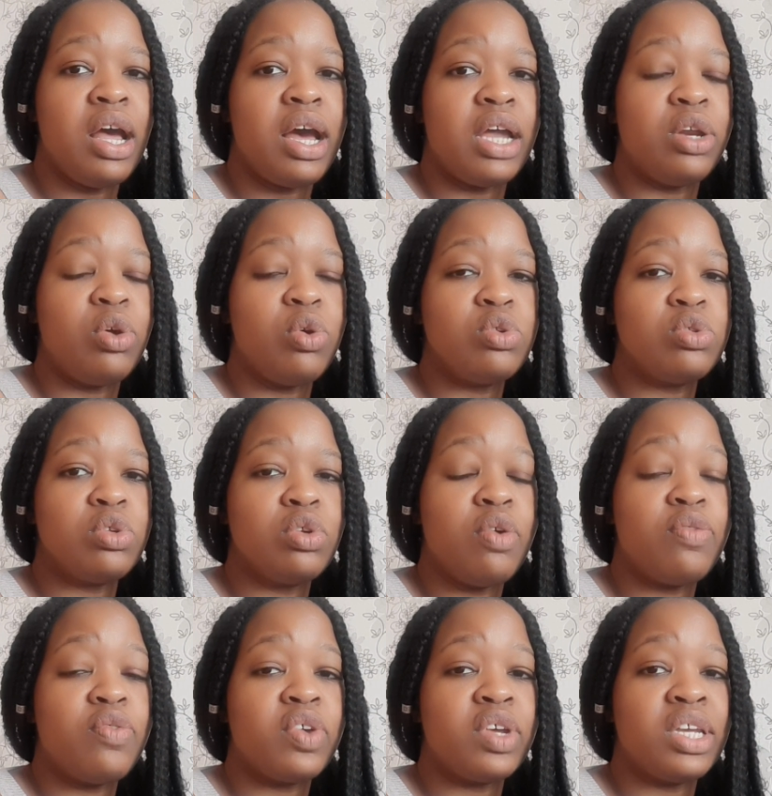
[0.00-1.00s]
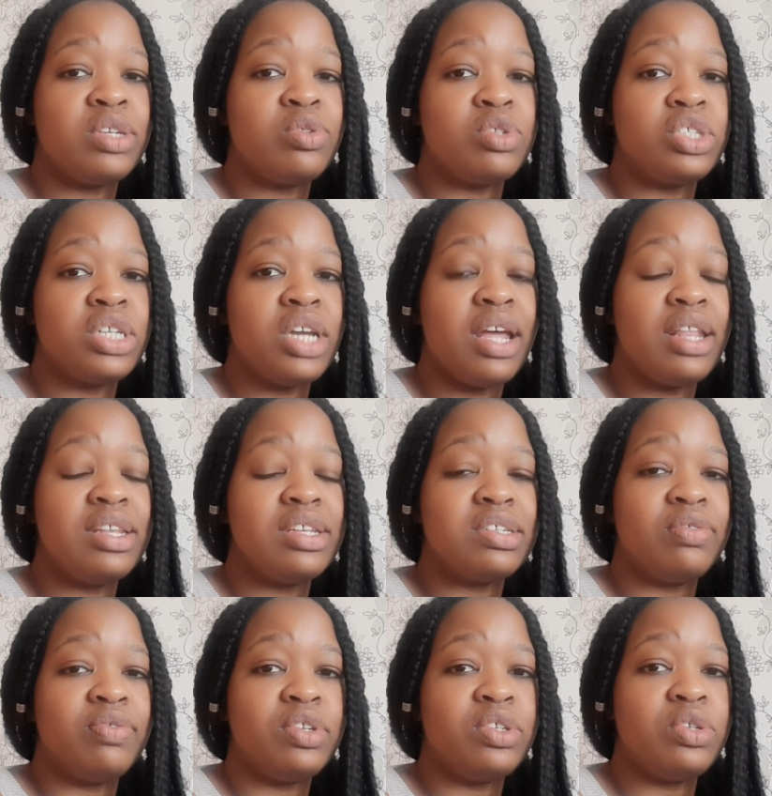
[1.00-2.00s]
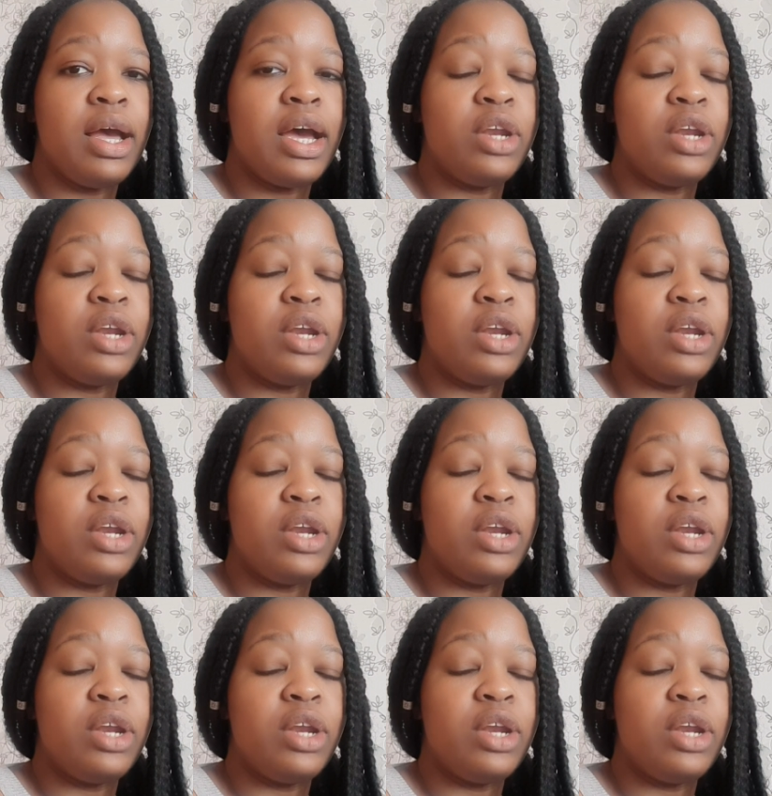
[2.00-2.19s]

and also don't forget to share this video,